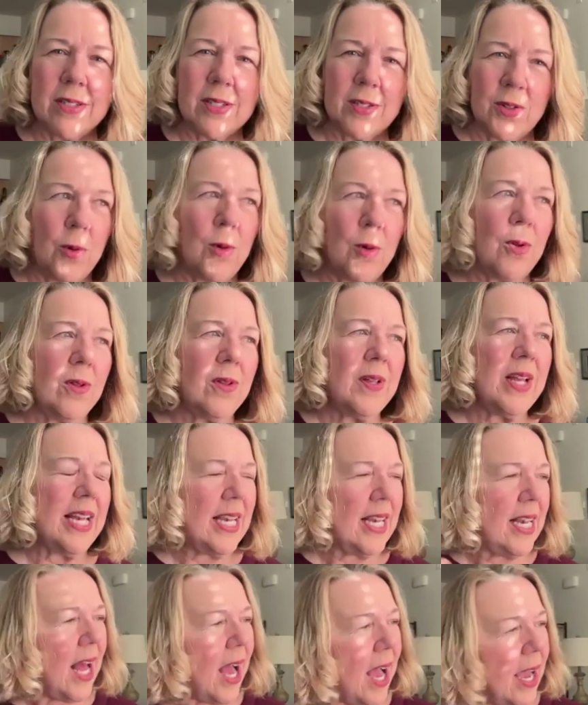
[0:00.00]
school
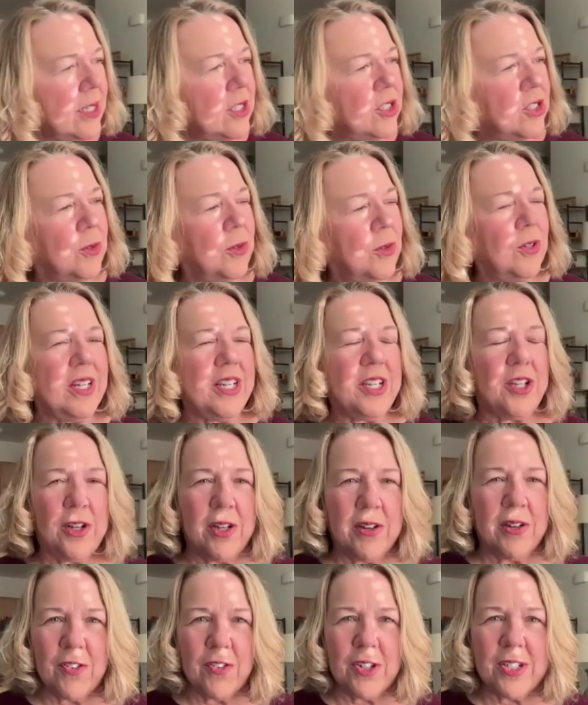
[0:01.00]
and in high school and
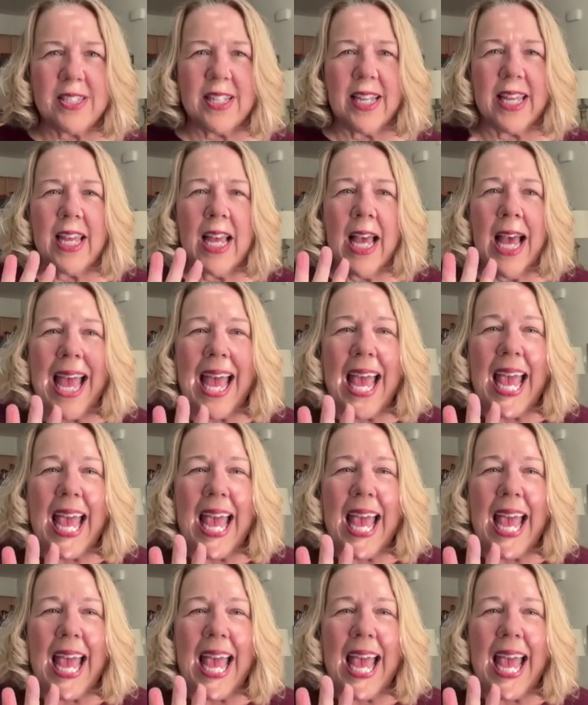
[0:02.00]
university,